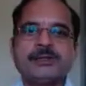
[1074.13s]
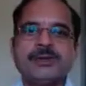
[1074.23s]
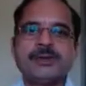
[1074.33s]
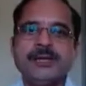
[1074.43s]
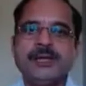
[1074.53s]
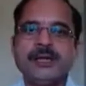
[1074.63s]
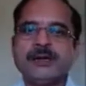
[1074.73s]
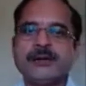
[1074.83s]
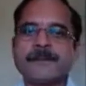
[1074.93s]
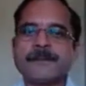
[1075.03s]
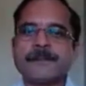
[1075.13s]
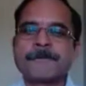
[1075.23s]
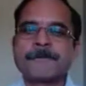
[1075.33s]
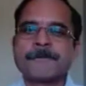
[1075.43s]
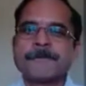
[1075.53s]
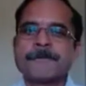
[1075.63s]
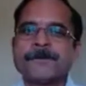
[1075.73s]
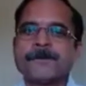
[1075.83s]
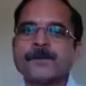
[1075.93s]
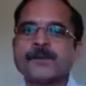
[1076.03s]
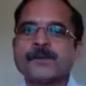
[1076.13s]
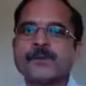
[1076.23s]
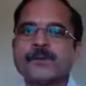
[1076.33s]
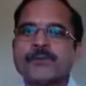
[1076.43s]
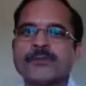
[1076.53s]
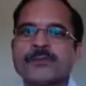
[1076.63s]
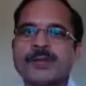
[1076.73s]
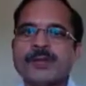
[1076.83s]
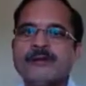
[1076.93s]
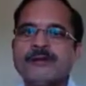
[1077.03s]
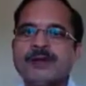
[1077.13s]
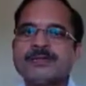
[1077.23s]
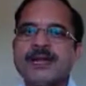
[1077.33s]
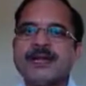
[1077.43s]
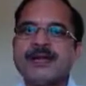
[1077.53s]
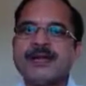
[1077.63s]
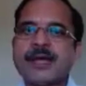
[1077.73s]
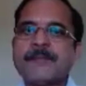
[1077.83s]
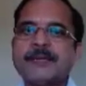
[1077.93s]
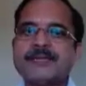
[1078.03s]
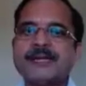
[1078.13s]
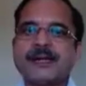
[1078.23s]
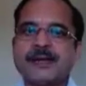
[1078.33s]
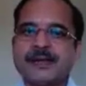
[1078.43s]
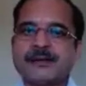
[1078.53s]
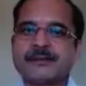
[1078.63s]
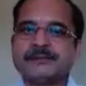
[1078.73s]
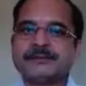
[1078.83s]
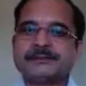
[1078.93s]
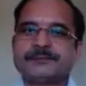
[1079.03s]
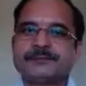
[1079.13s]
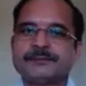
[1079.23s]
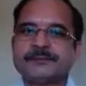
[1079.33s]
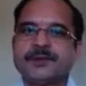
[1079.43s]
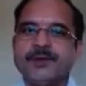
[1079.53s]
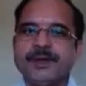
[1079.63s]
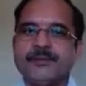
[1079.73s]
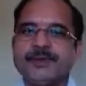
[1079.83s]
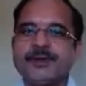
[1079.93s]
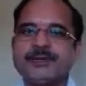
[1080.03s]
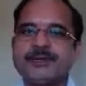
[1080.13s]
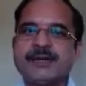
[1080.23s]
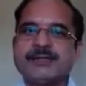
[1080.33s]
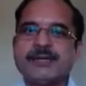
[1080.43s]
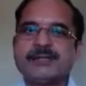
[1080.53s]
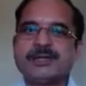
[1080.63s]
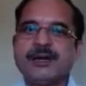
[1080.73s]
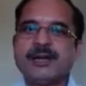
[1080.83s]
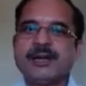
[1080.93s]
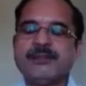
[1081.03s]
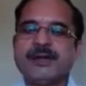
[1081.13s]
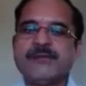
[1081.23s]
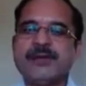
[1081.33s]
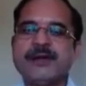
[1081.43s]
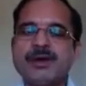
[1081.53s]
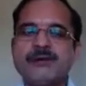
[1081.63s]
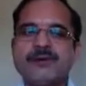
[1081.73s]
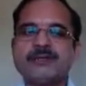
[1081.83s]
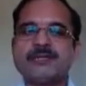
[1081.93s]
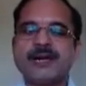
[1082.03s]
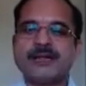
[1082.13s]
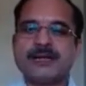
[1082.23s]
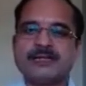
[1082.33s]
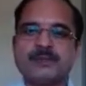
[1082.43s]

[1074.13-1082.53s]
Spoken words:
it works like a capacitor here. Okay, because there is an insulator in between. On one side there is a positive charge, other side there is a negative charge.